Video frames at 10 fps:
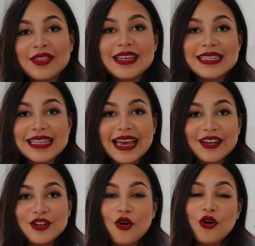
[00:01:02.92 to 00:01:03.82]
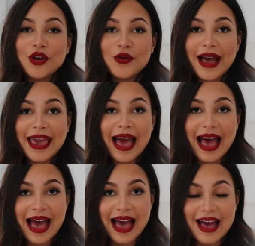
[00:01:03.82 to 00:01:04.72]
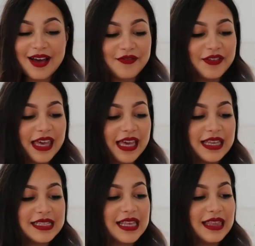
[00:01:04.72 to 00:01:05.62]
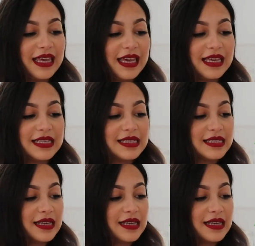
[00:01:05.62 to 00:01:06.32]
The second oil I have is this